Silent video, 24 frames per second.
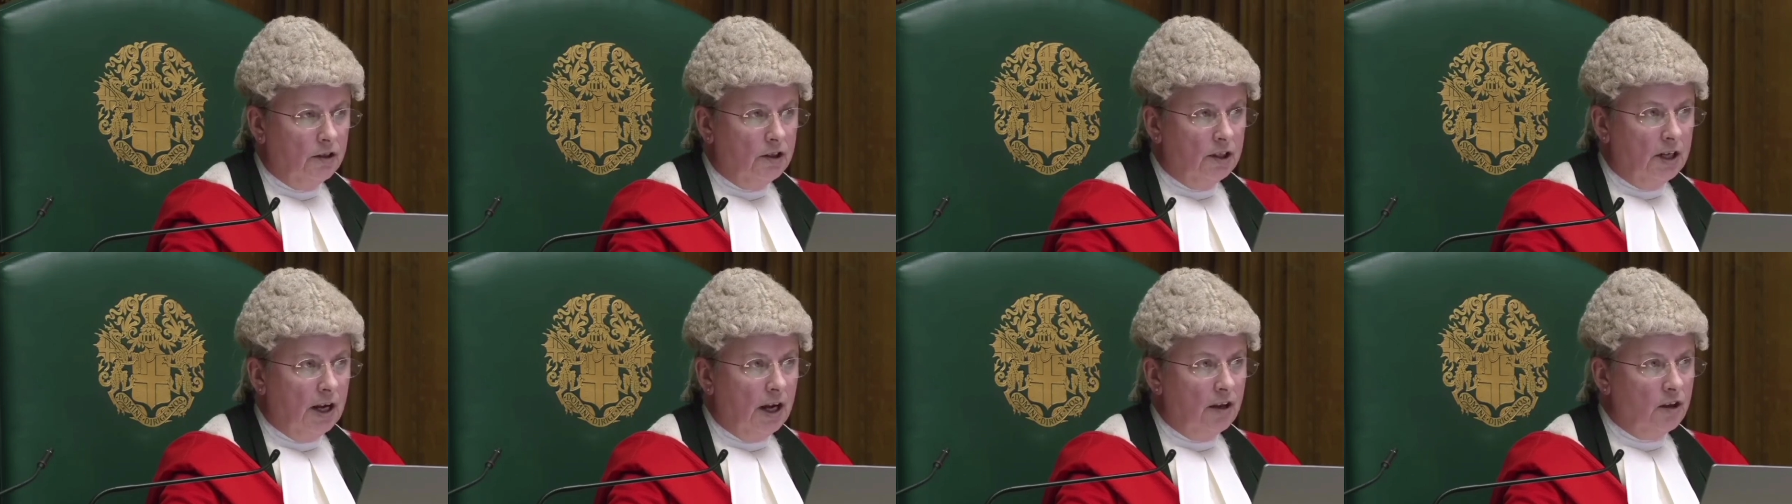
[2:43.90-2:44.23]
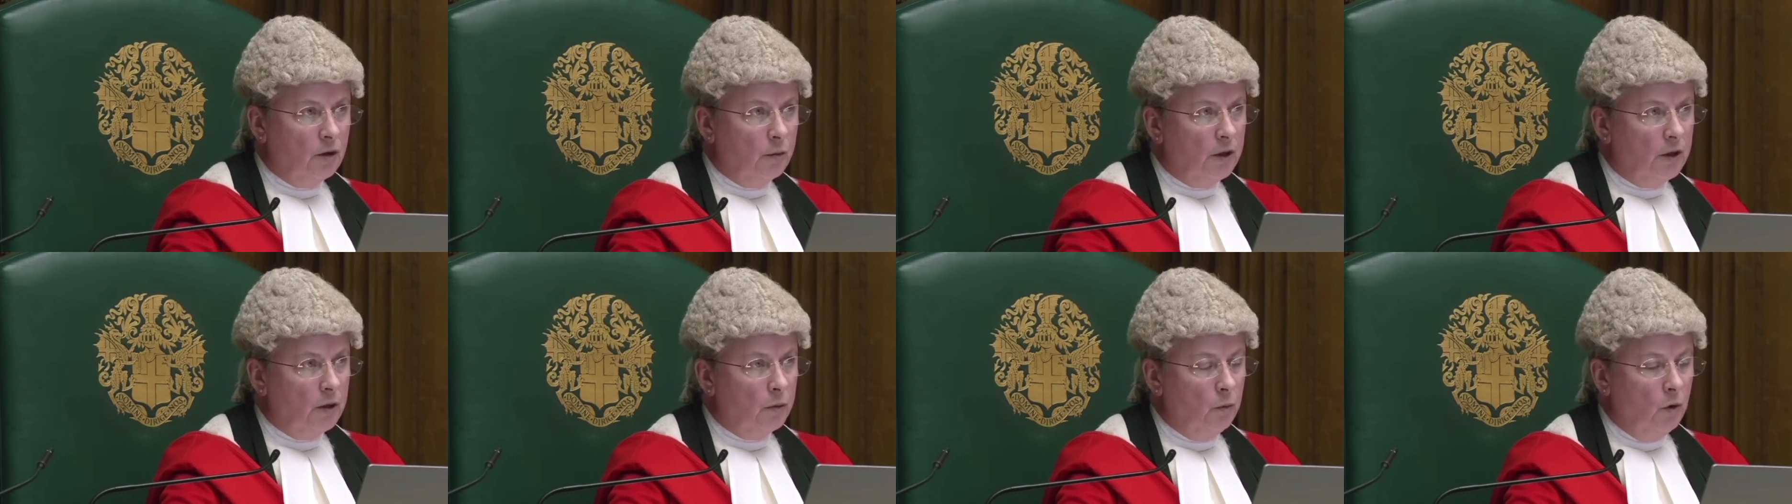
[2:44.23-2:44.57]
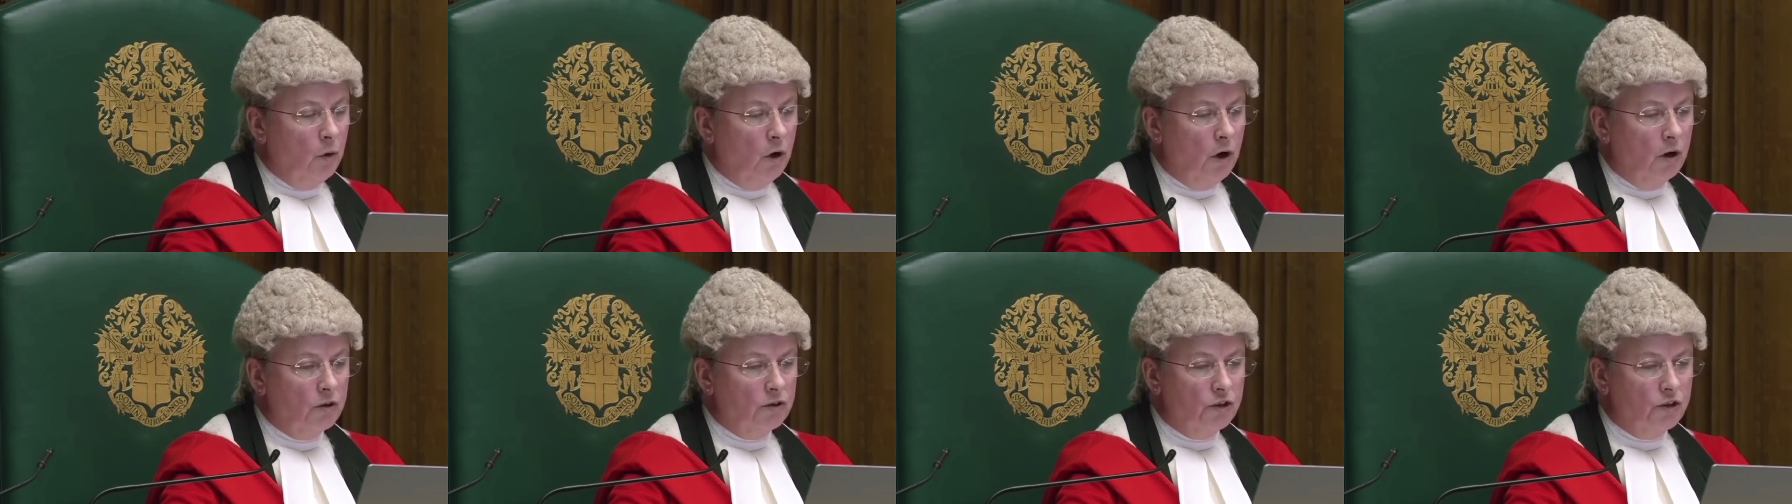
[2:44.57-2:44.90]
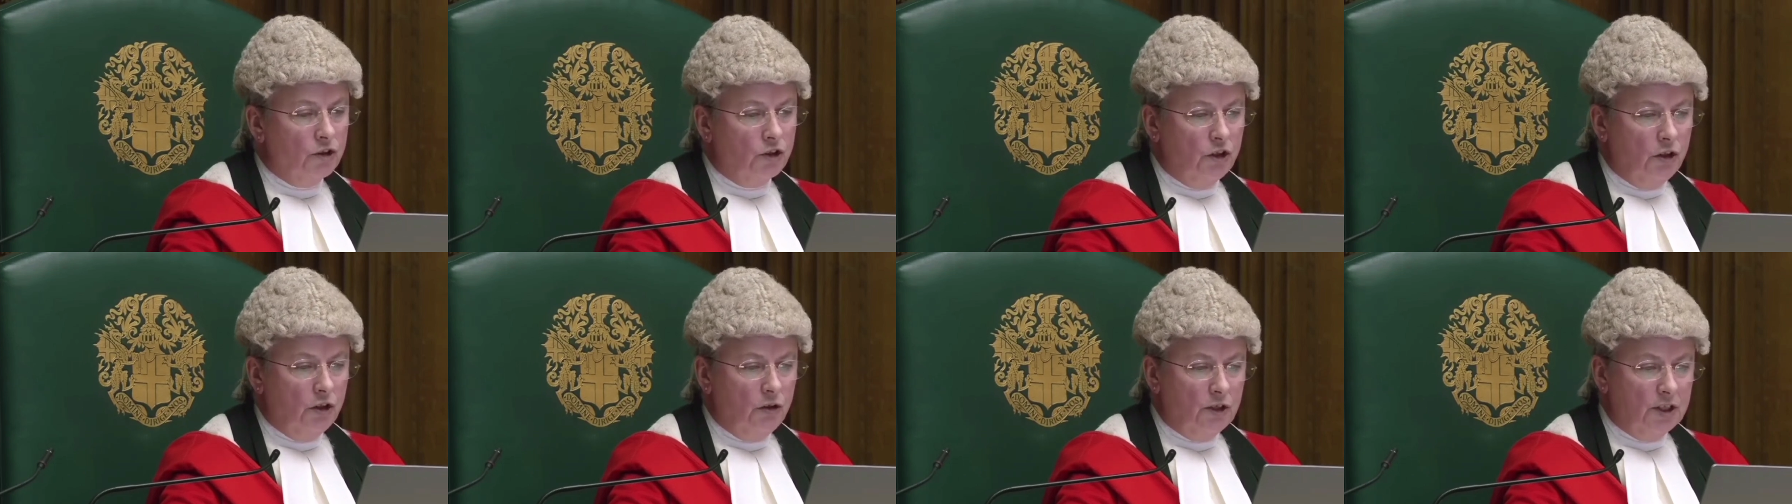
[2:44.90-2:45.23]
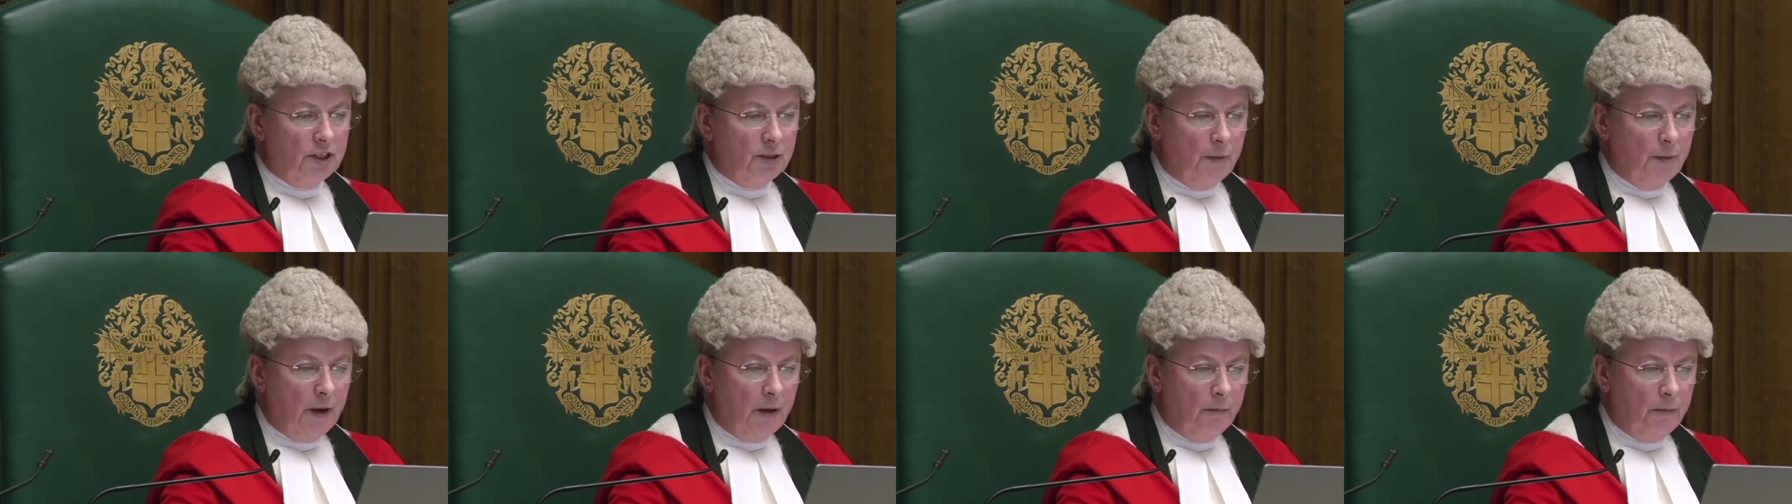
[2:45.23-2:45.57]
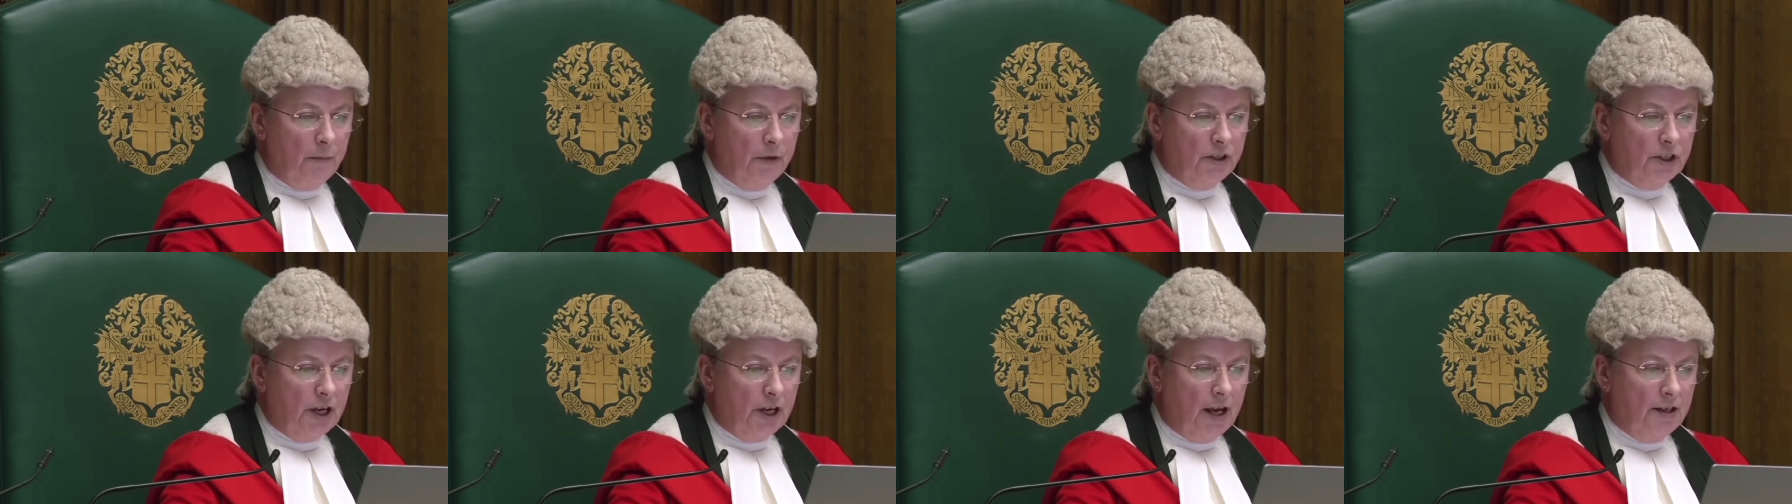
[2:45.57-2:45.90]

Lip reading: Together with Watts, you dismembered